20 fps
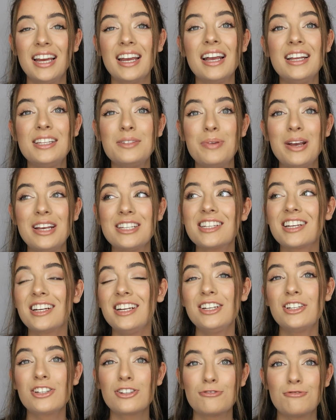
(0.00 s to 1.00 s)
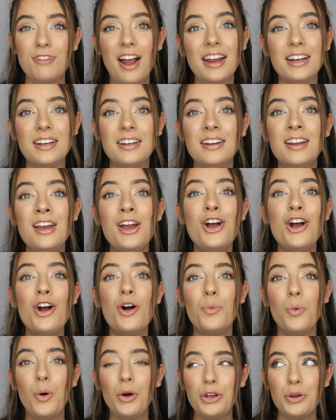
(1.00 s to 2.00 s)
Like it's basically just writing
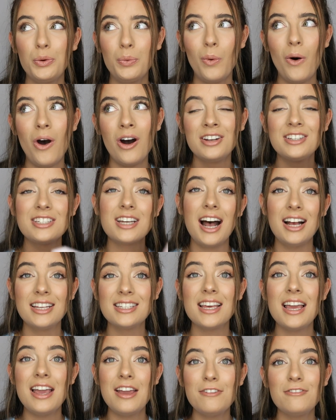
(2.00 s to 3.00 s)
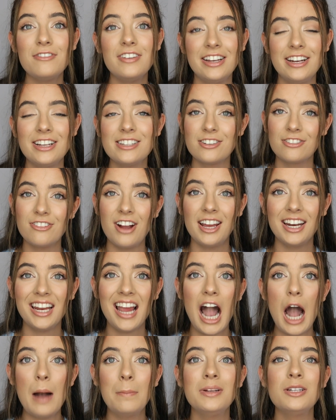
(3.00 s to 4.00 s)
what you want as if it has already
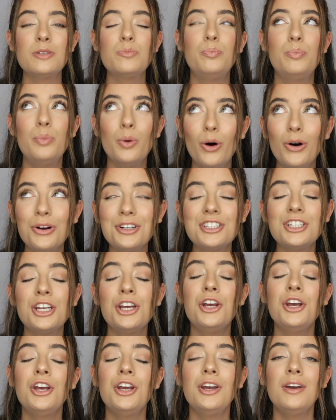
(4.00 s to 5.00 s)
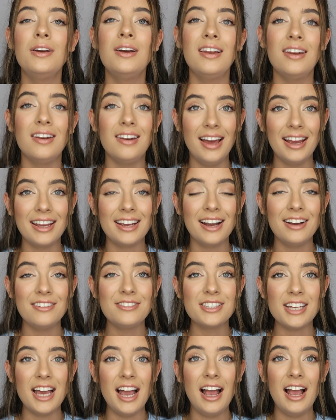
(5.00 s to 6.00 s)
happened. But like
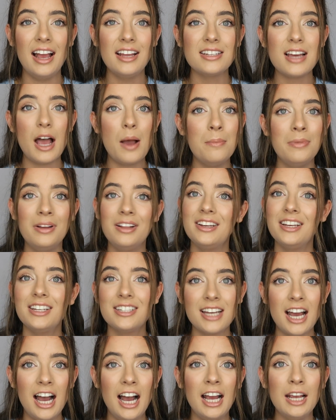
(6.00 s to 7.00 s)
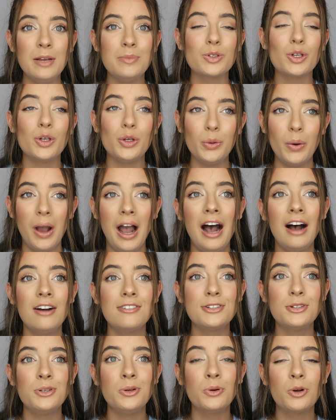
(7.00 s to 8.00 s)
I've said a million times, you
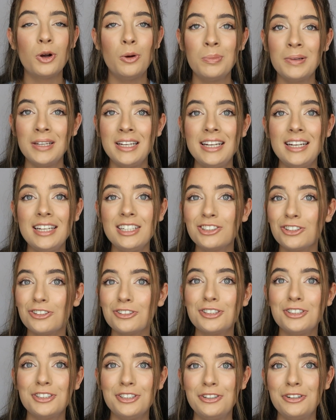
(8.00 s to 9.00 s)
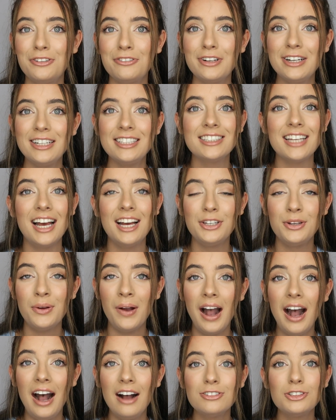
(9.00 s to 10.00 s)
have to completely trust the universe and you
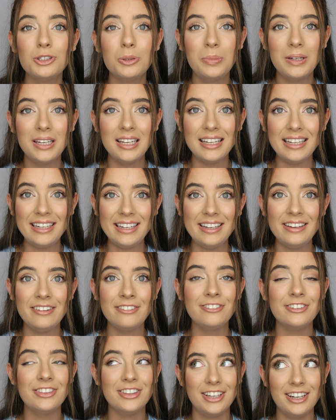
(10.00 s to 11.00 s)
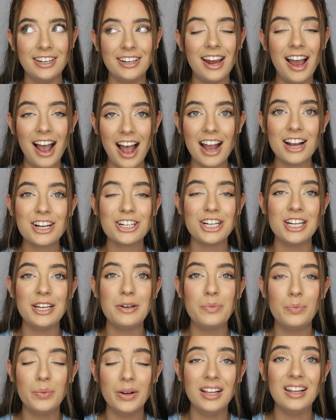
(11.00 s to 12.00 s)
have to believe that it
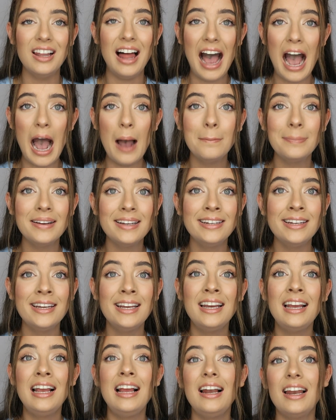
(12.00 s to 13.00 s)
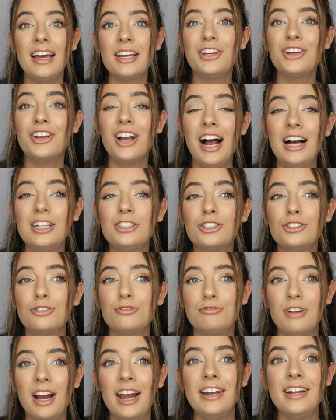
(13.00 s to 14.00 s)
actually will happen. Like you can't
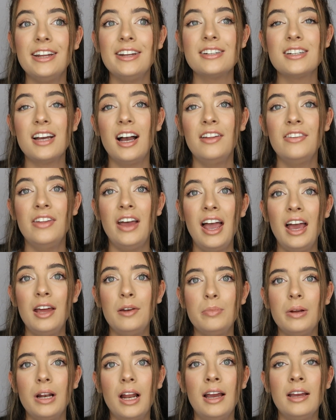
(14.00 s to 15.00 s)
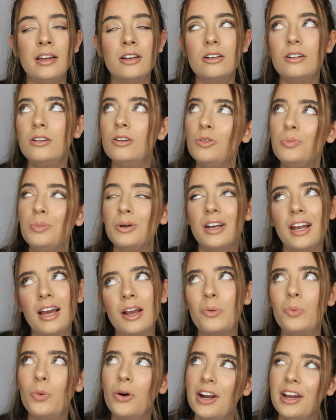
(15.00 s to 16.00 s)
just write it and then be like, oh, but
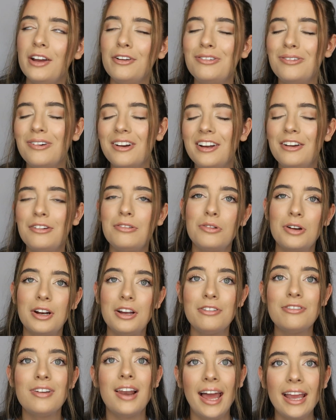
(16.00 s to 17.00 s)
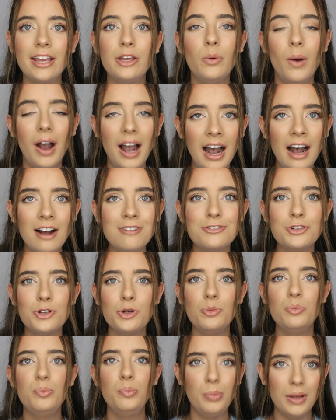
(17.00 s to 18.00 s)
like what if? Like you have
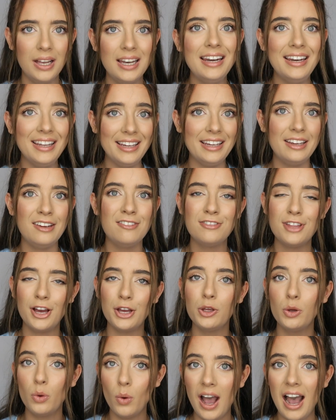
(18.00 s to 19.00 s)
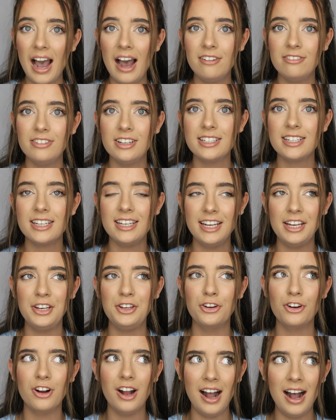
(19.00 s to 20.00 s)
to believe that you have it
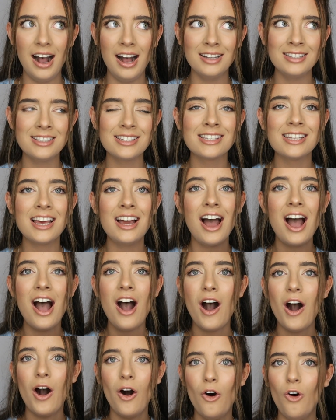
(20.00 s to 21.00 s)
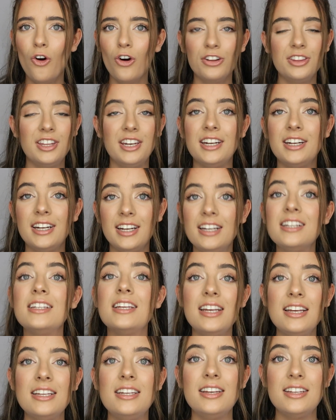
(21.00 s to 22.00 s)
in your hands, or that
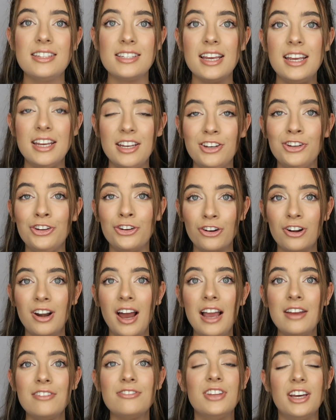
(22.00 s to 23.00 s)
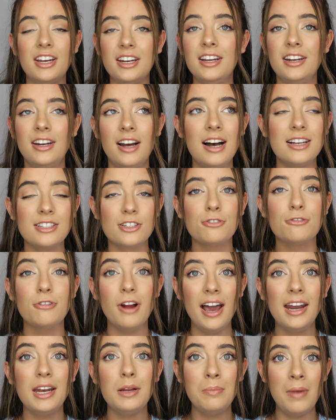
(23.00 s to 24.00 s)
it is in your life, that it has
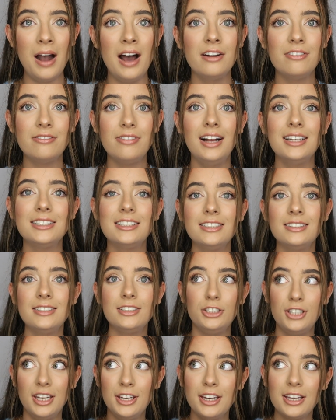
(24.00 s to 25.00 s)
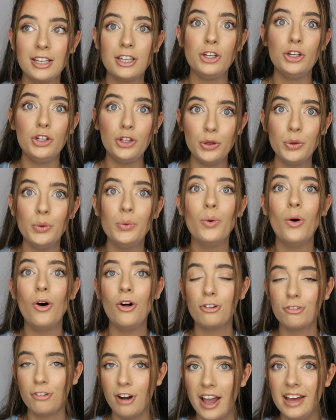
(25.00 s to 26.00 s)
already manifested, like you
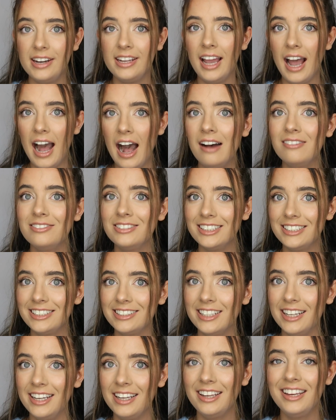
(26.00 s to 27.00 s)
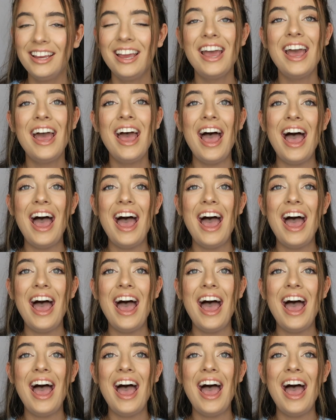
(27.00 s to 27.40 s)
already have this thing.